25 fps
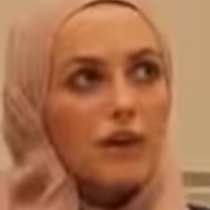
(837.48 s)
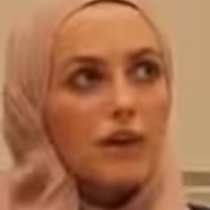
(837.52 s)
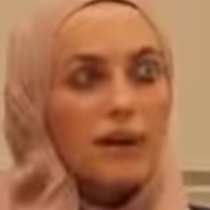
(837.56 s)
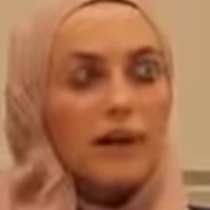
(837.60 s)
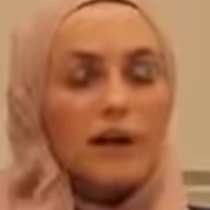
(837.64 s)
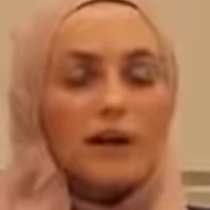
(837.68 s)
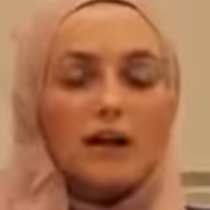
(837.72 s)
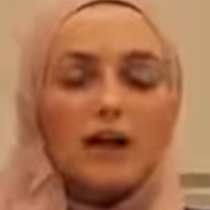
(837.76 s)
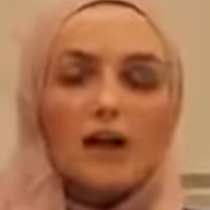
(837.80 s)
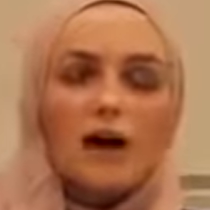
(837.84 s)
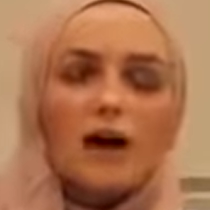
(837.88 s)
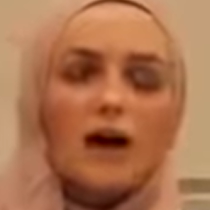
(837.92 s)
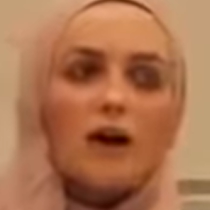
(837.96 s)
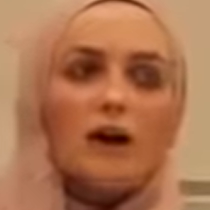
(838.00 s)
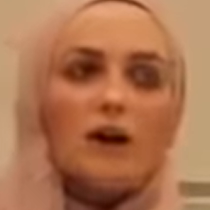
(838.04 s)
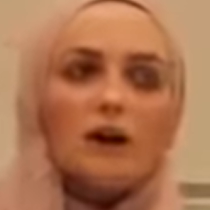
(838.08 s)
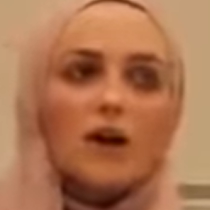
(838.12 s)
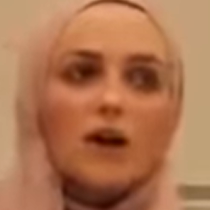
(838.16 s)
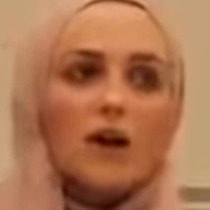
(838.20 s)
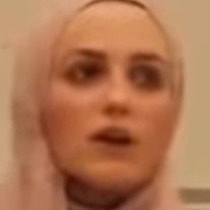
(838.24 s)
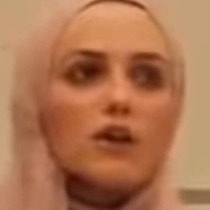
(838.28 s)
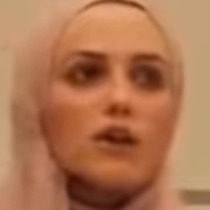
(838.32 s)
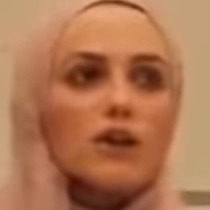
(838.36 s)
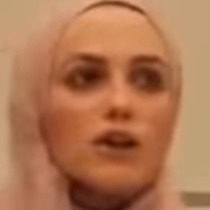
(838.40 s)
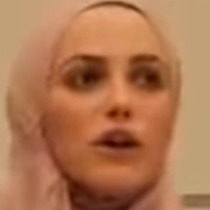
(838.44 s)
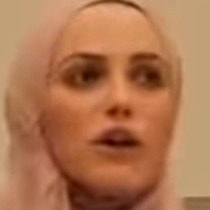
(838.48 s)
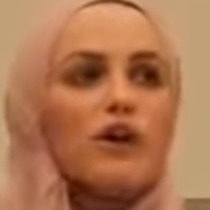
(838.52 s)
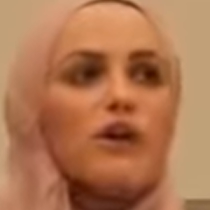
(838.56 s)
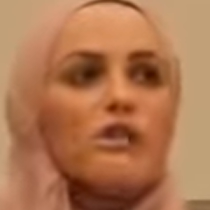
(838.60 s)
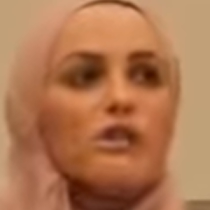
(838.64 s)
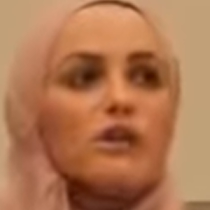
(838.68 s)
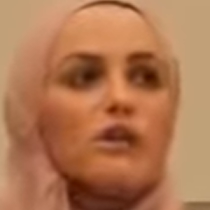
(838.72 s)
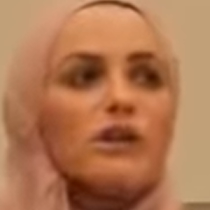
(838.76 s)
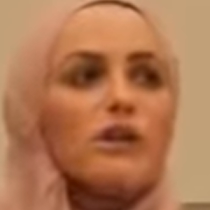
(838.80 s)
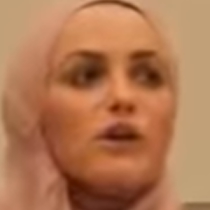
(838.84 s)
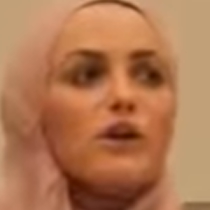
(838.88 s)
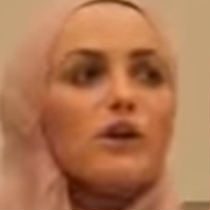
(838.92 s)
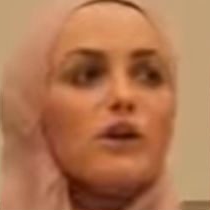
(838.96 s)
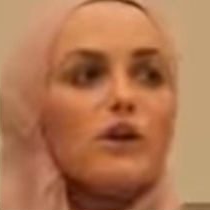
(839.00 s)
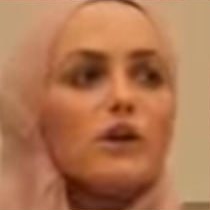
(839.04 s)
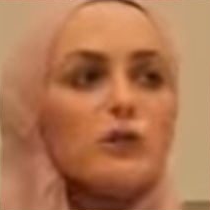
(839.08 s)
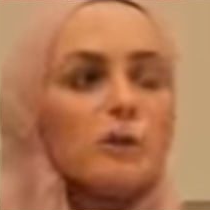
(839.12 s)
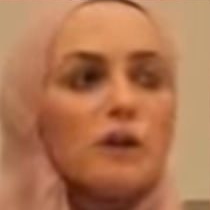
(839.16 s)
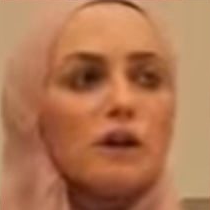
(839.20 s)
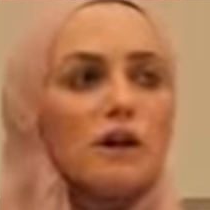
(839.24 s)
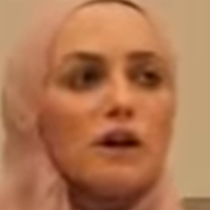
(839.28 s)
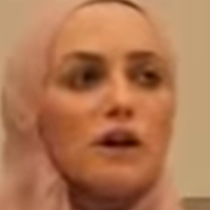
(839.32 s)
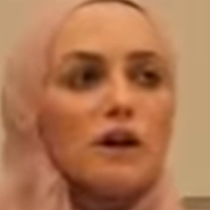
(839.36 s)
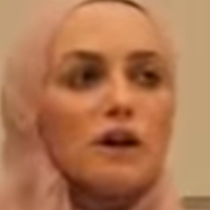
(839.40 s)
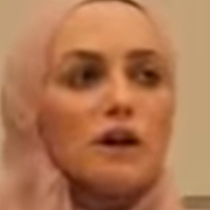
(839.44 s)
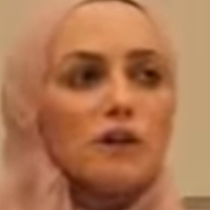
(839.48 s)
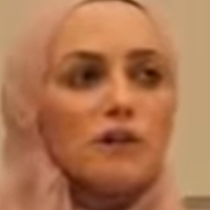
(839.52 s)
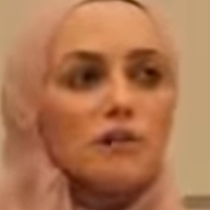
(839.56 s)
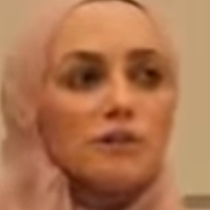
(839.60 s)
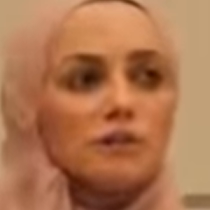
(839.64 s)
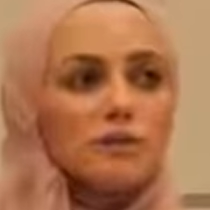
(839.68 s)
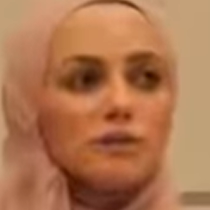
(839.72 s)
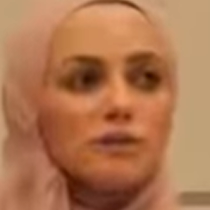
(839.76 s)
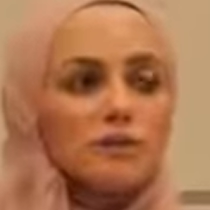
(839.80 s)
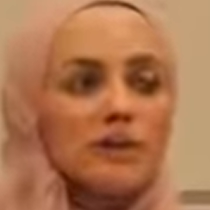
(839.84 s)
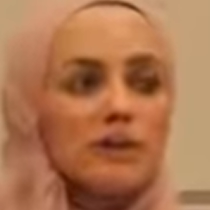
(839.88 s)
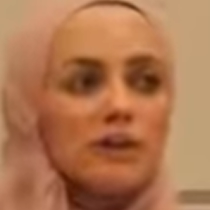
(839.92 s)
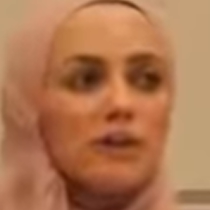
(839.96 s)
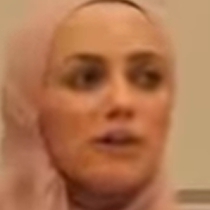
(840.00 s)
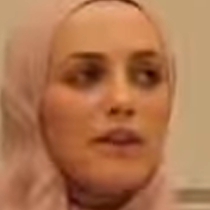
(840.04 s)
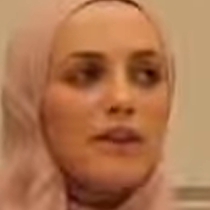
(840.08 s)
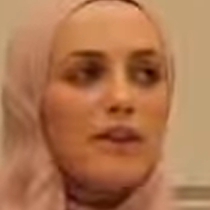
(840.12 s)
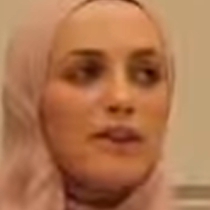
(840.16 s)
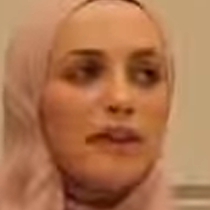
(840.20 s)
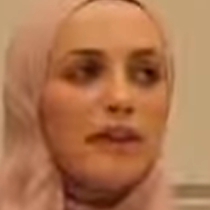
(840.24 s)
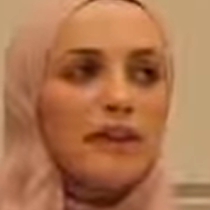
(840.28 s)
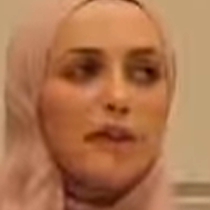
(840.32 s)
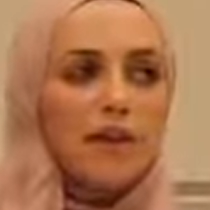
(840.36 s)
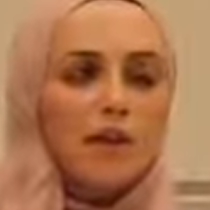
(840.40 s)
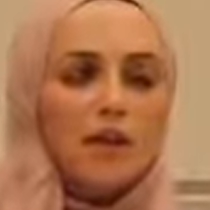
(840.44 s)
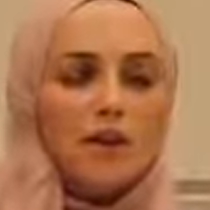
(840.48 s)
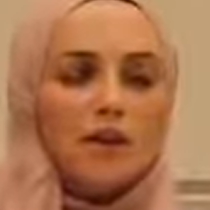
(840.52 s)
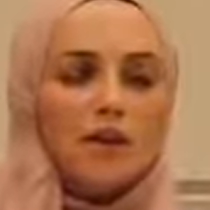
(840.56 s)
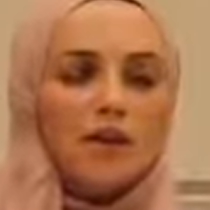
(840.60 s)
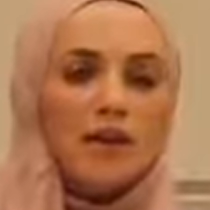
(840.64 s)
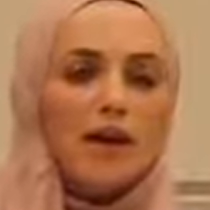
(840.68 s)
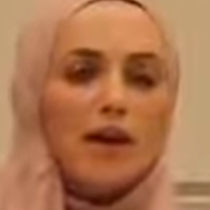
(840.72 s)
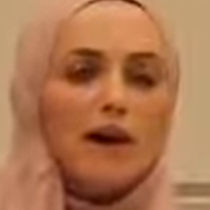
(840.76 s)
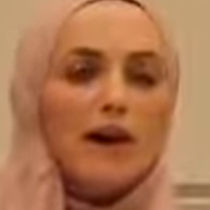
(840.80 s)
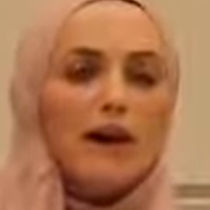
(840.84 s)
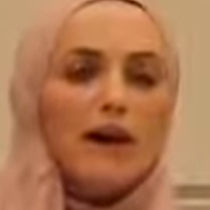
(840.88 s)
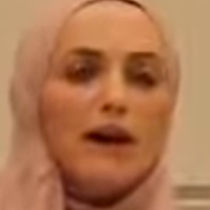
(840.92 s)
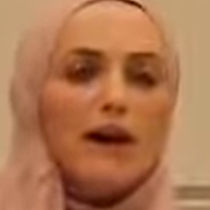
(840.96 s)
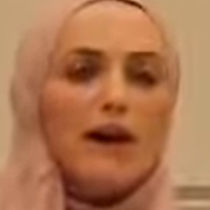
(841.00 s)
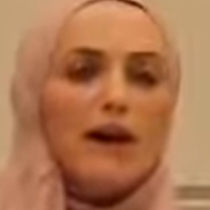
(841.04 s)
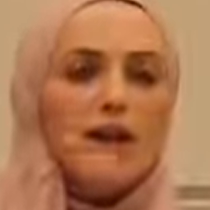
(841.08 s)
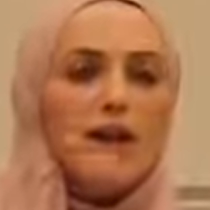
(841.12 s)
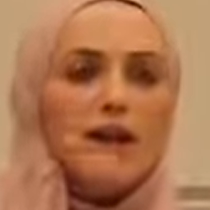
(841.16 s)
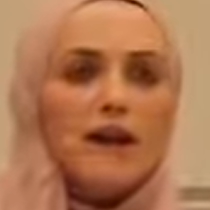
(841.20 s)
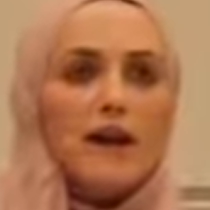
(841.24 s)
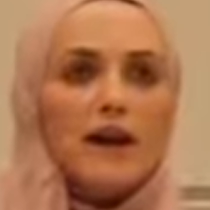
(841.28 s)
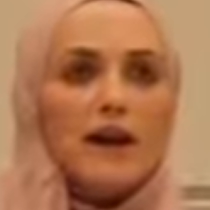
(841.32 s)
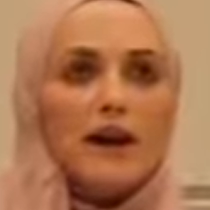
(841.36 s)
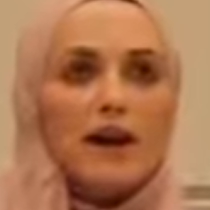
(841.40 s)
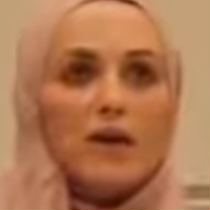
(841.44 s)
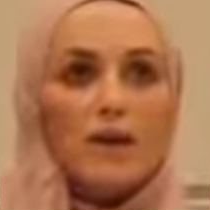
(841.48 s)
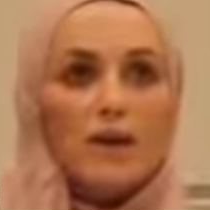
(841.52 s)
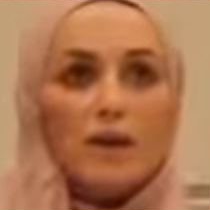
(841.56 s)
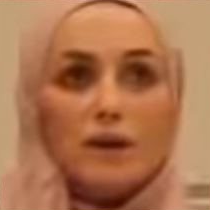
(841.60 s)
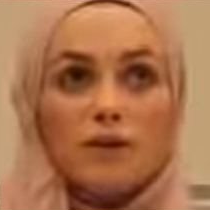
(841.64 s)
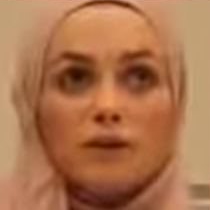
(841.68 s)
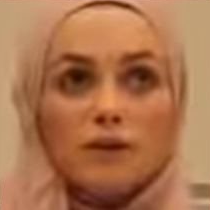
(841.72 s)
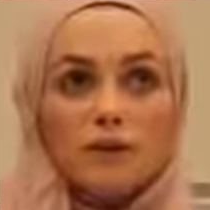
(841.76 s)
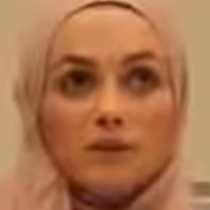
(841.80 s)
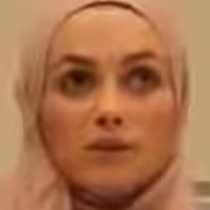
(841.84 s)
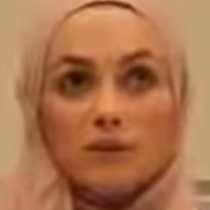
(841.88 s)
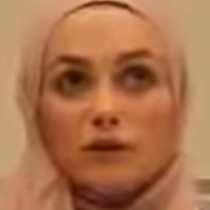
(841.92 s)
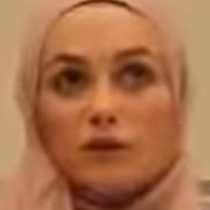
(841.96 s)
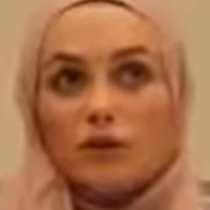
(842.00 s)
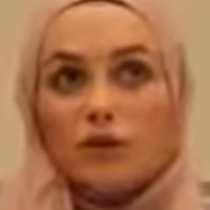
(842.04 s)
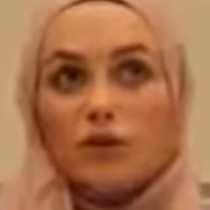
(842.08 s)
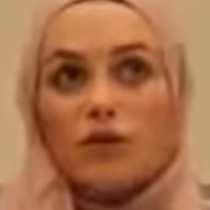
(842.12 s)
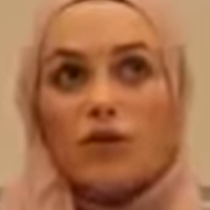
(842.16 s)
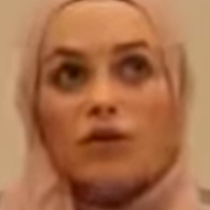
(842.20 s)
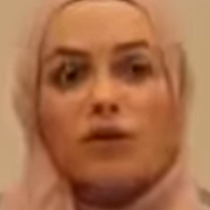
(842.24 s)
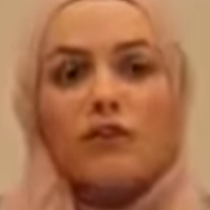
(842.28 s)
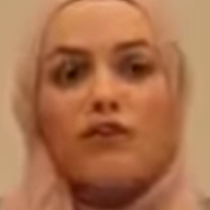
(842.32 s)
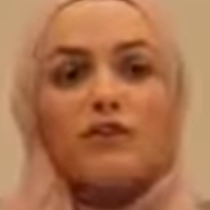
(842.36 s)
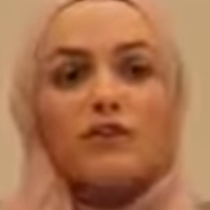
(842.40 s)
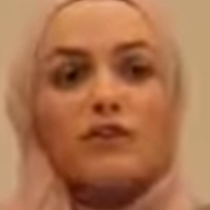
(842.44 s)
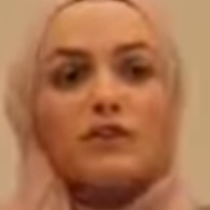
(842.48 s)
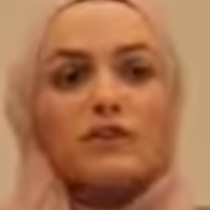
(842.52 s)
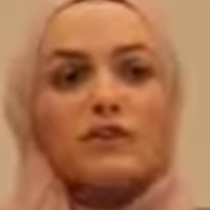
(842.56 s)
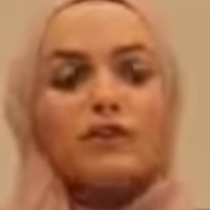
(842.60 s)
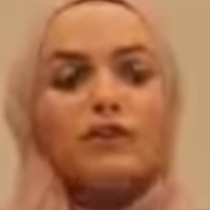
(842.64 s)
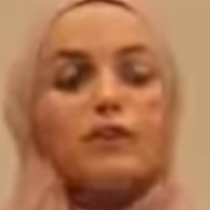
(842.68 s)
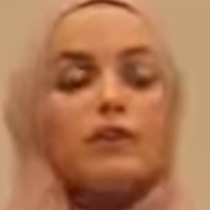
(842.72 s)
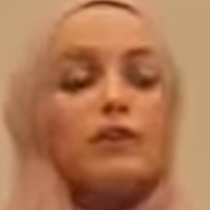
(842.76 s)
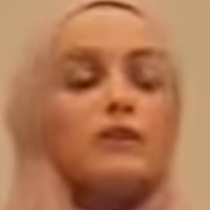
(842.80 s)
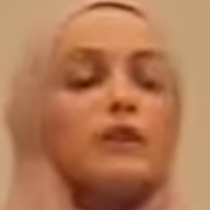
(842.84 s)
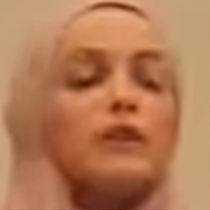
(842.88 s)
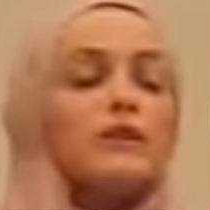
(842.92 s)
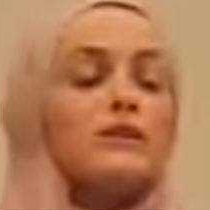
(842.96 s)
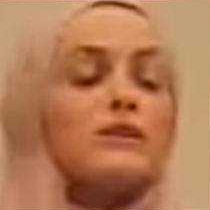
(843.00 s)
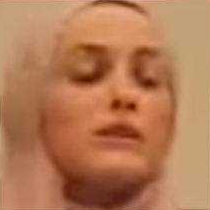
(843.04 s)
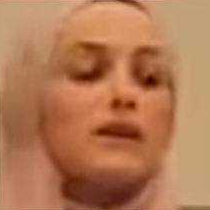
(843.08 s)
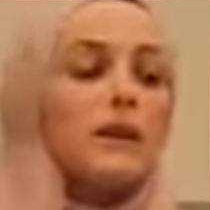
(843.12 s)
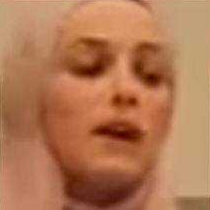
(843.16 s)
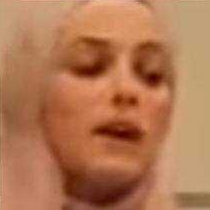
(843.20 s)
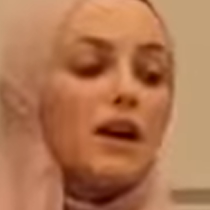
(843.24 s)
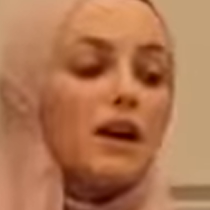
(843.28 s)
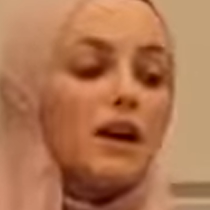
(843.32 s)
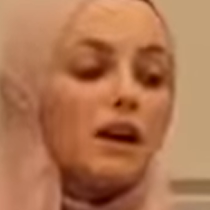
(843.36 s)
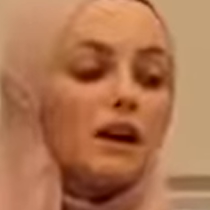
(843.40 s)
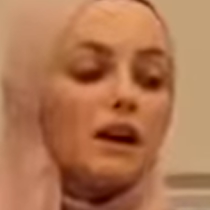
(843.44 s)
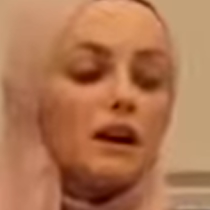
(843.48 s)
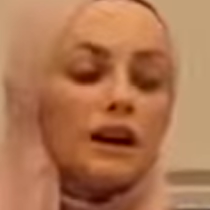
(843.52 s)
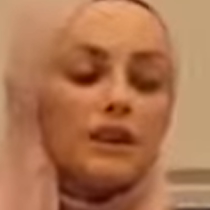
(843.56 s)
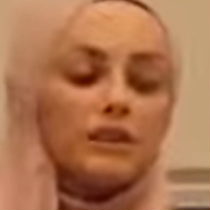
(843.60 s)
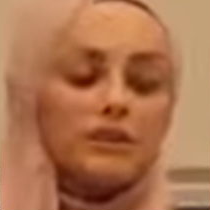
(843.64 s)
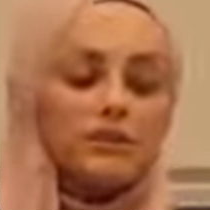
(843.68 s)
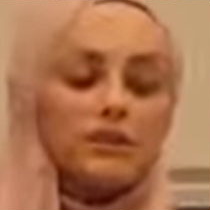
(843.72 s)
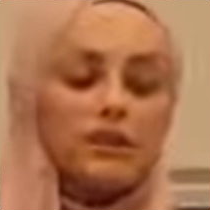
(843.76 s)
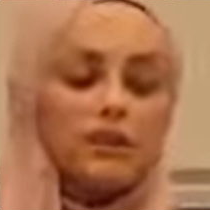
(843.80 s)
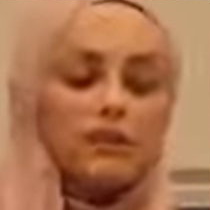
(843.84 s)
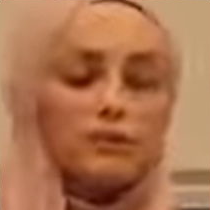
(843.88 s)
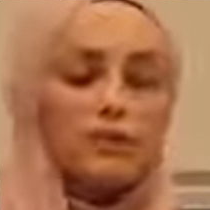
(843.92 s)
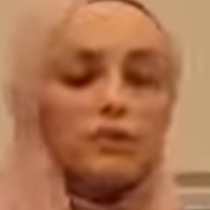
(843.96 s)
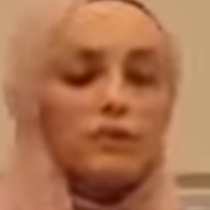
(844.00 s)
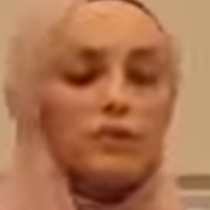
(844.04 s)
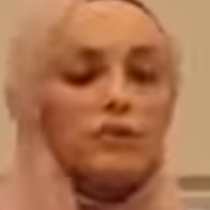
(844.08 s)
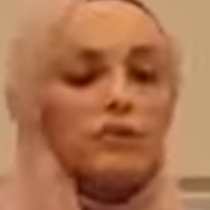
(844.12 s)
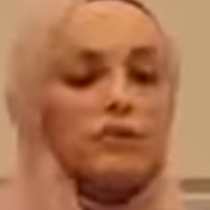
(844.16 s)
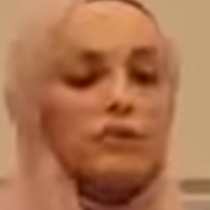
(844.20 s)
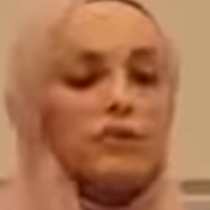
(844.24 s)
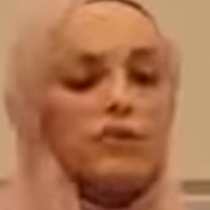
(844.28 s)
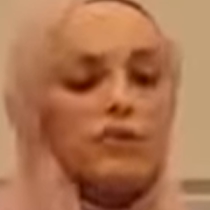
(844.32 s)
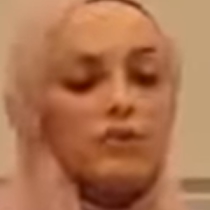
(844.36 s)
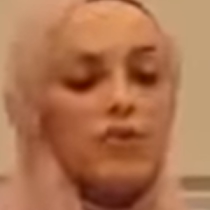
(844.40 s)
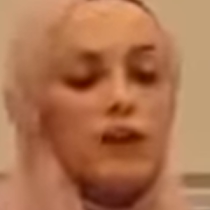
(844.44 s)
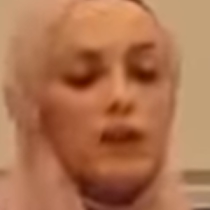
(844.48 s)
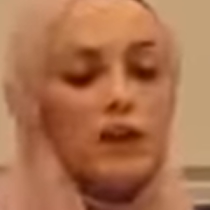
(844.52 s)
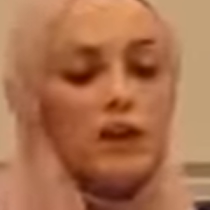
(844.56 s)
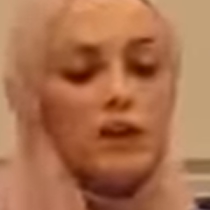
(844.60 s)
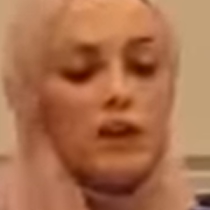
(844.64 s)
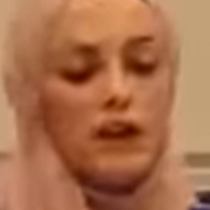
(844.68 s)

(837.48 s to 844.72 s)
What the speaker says: we can't gloss over those. We can't pretend that they're not there. One of the most horrific stories that I heard, actually, was of